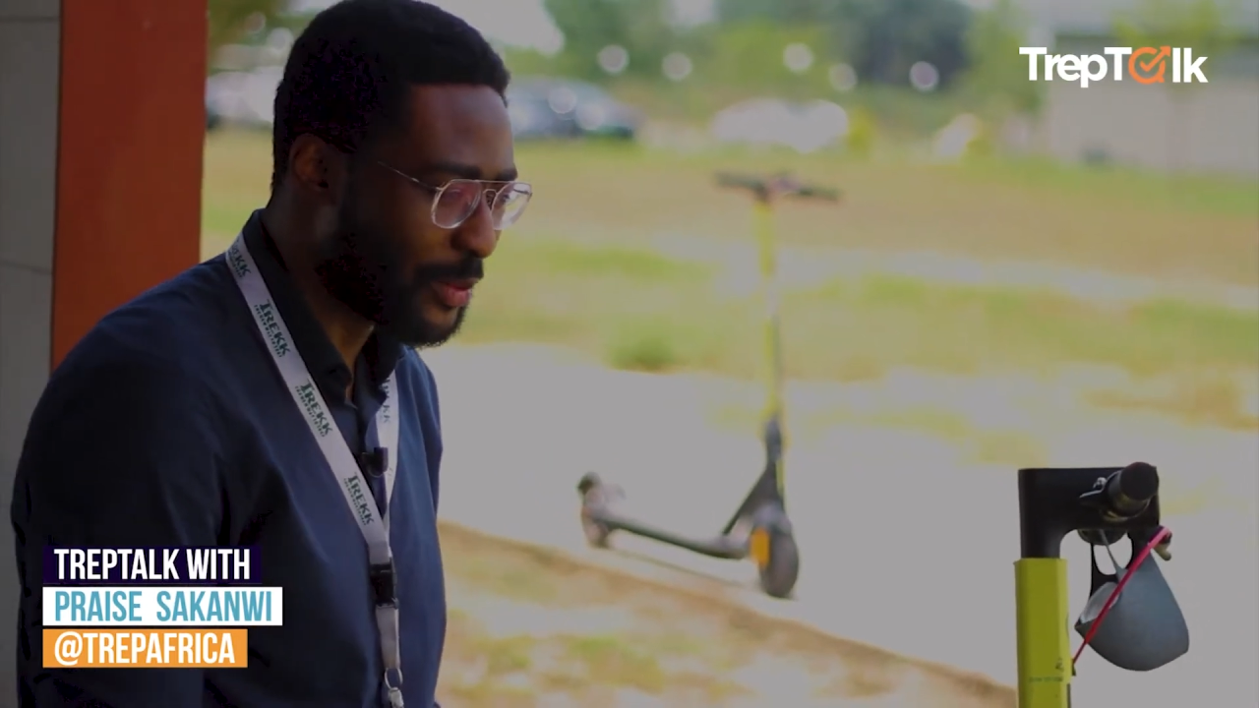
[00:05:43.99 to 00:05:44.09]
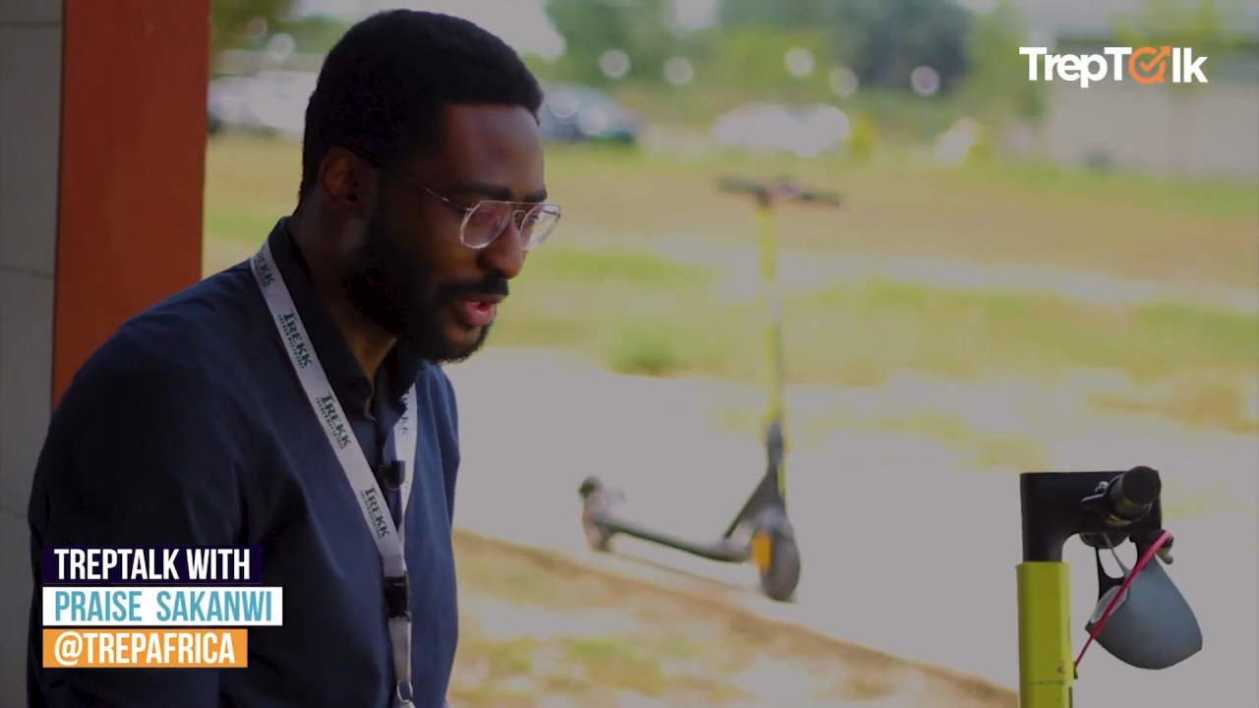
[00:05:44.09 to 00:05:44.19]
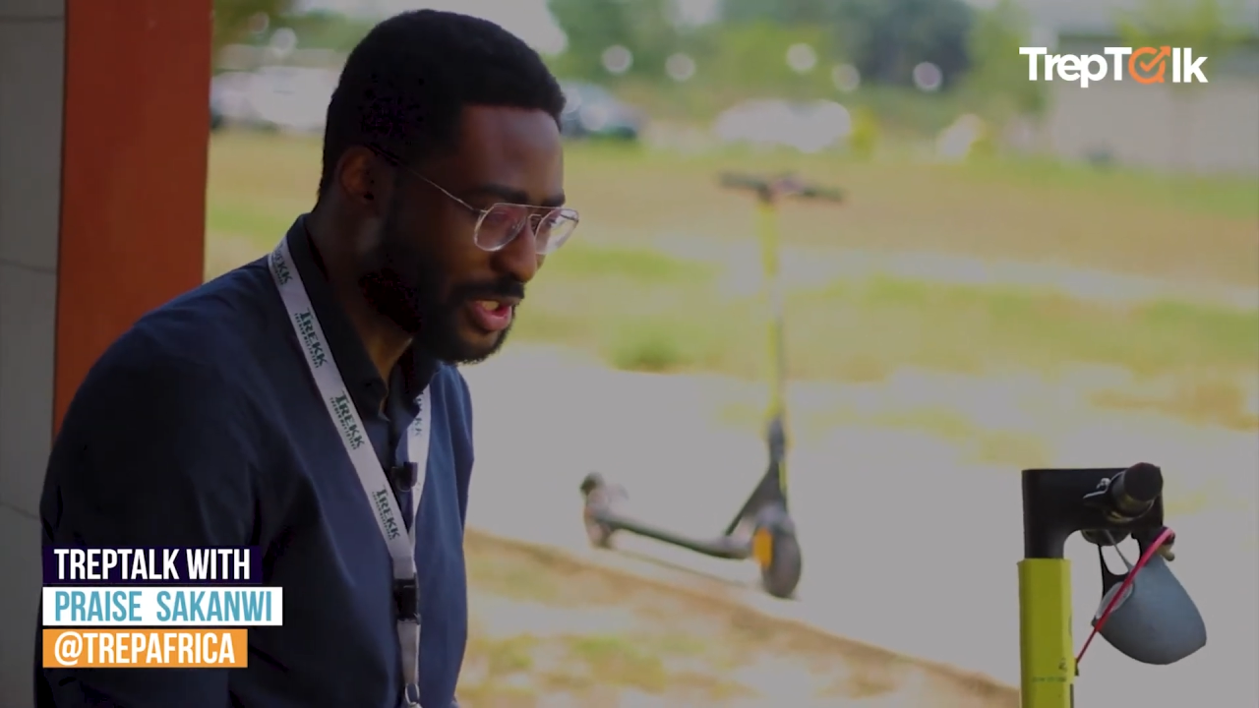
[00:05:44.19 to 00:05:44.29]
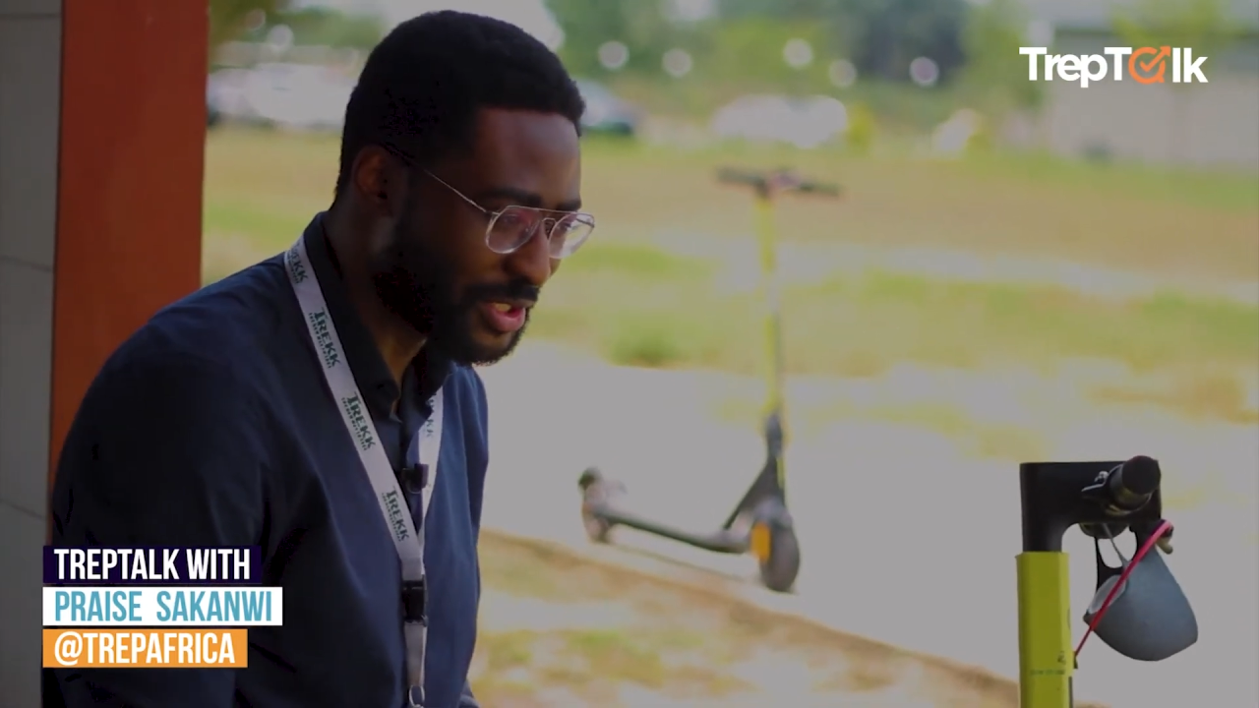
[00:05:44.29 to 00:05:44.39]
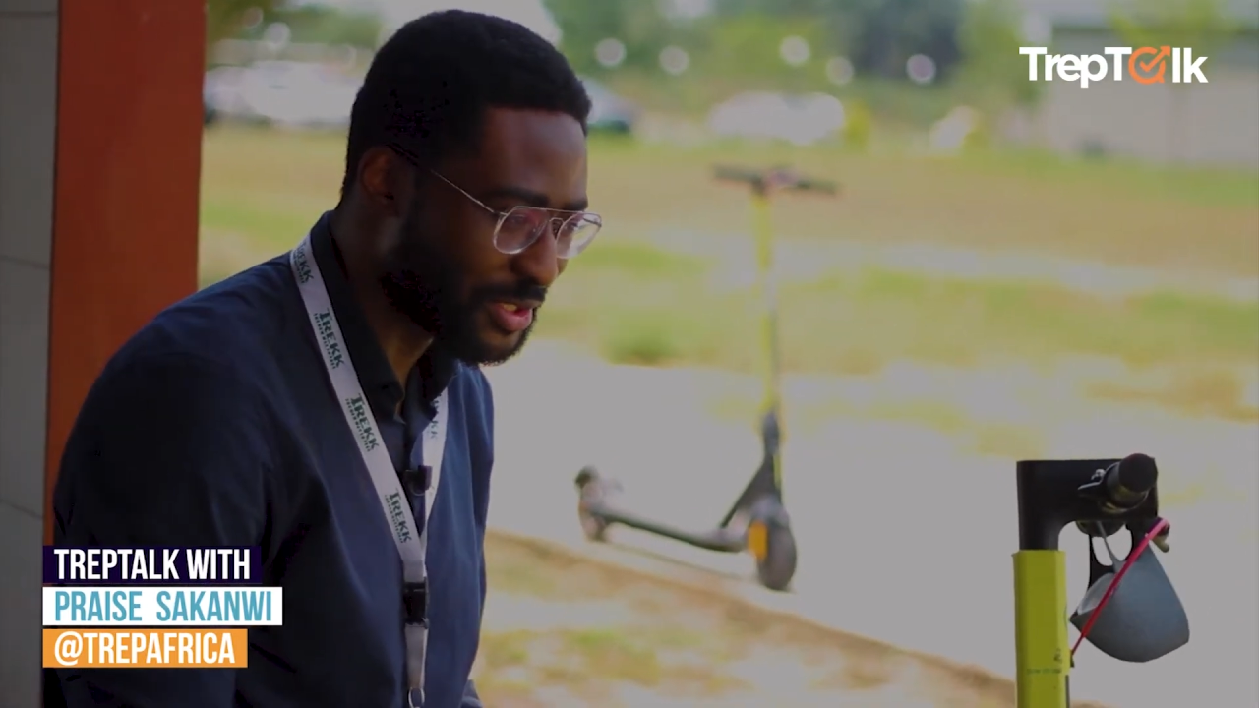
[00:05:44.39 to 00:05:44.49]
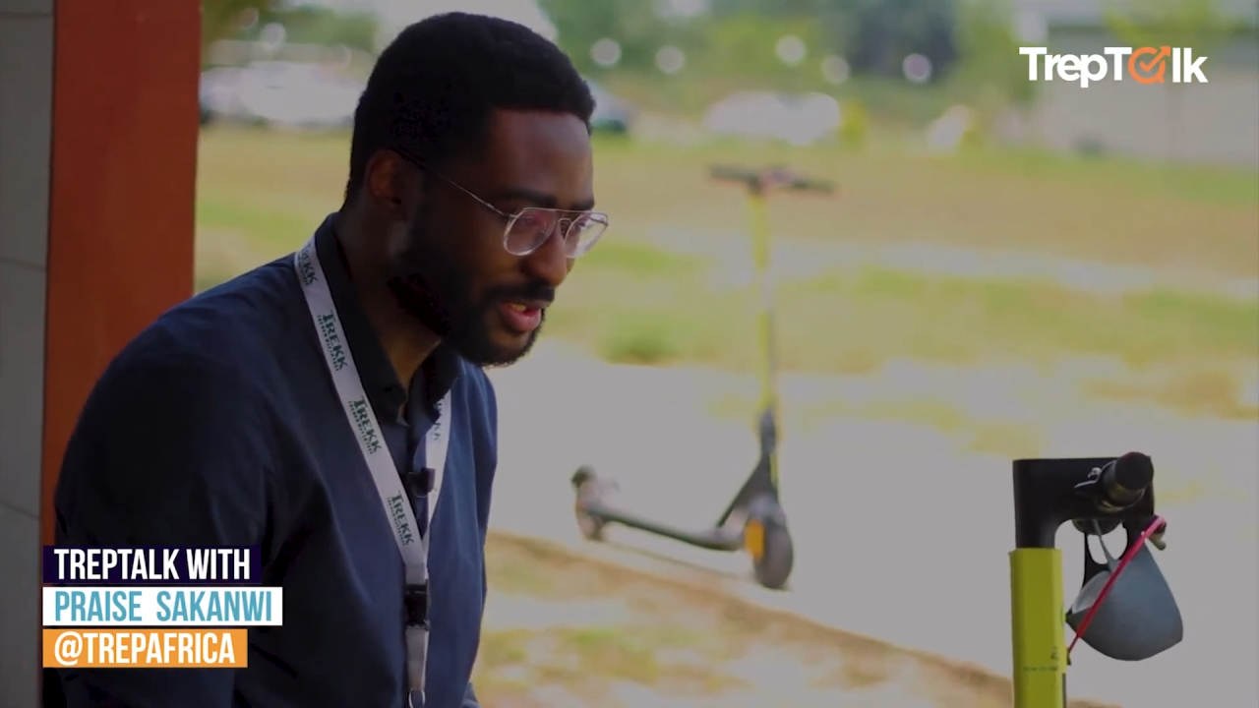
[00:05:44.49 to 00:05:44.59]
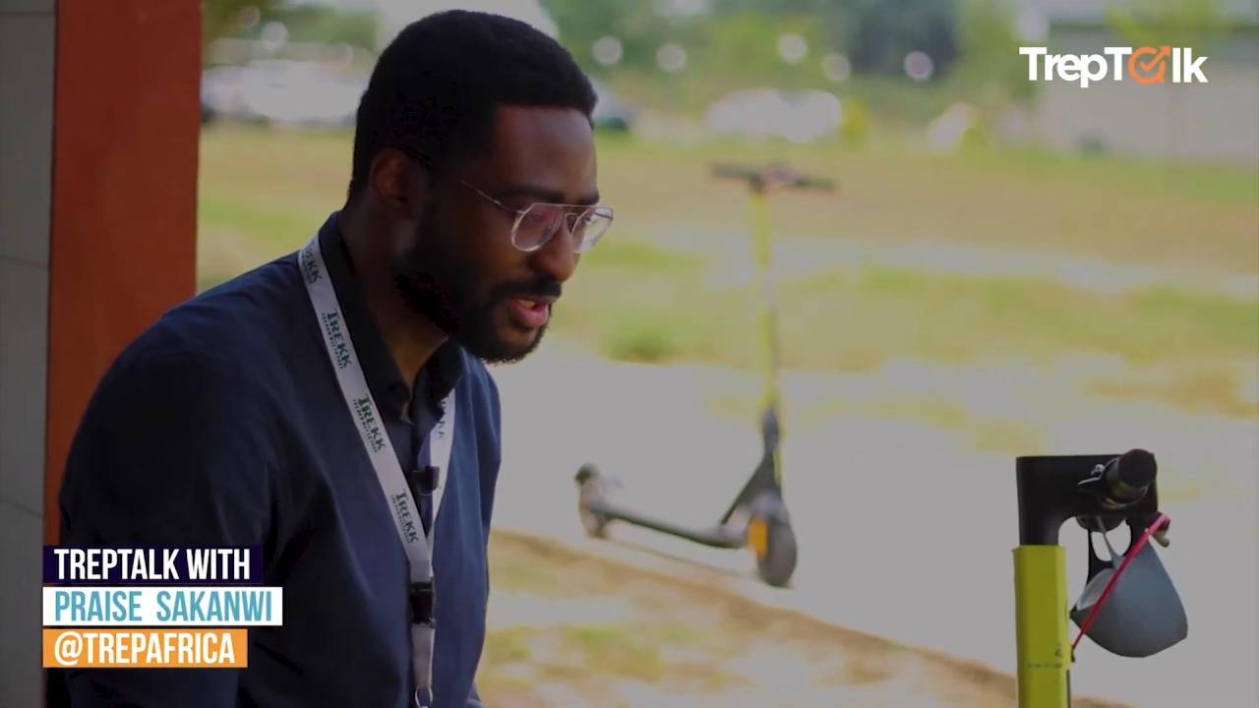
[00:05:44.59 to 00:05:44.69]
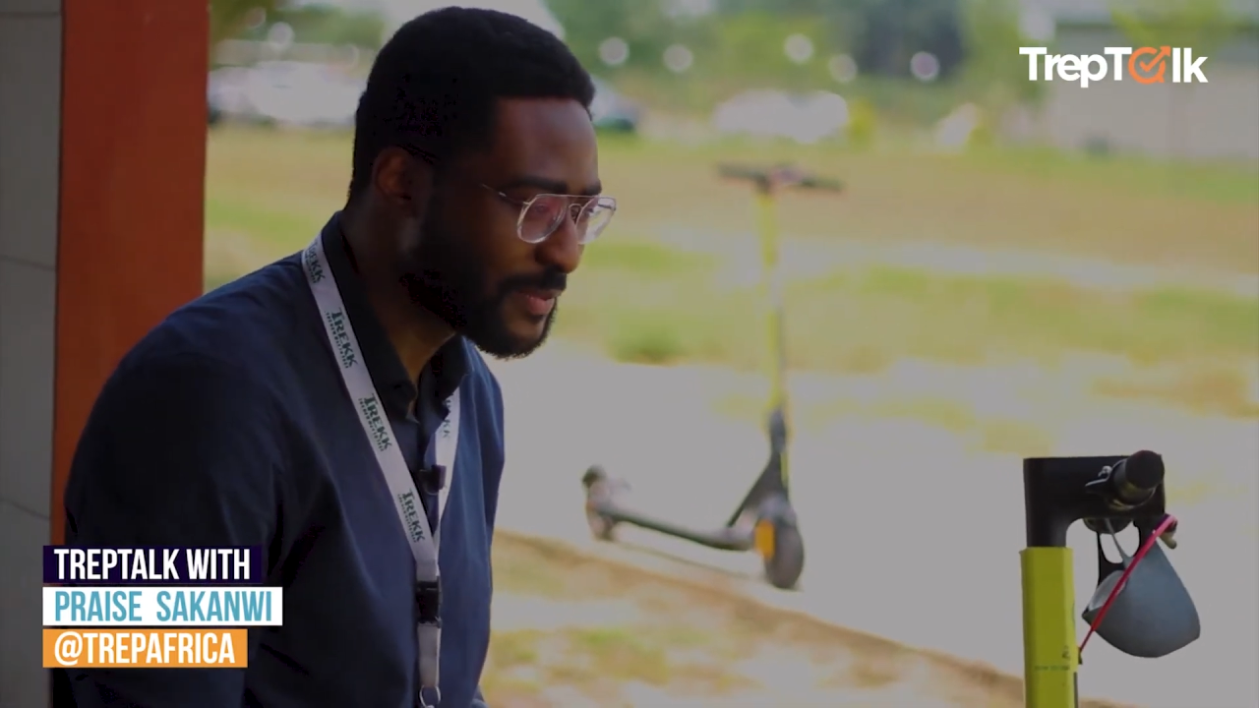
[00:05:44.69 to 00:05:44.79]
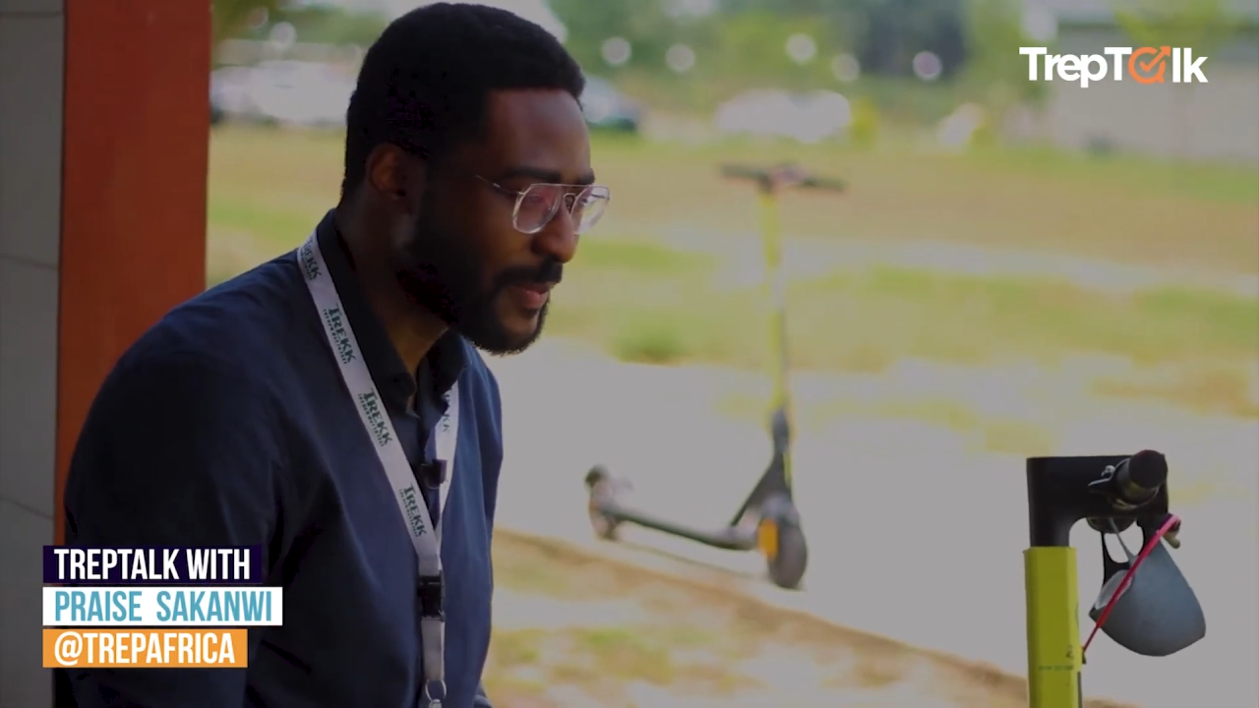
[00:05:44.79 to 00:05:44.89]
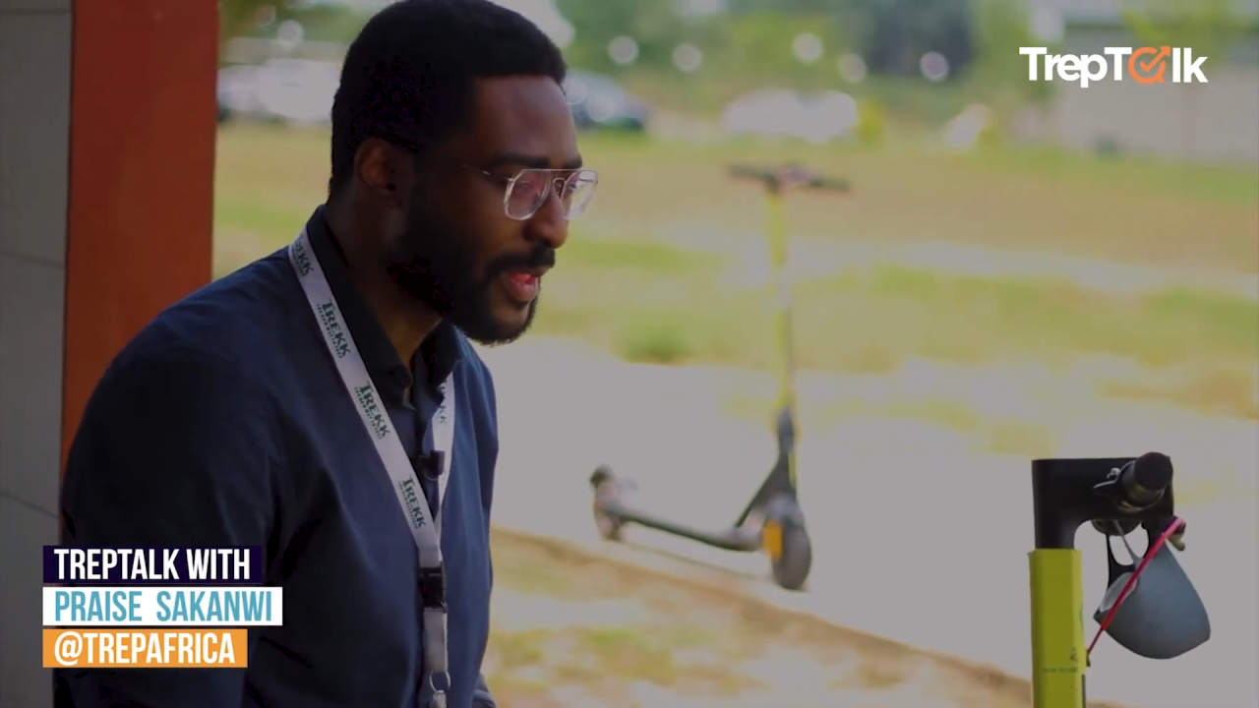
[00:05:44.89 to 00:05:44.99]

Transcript: operations,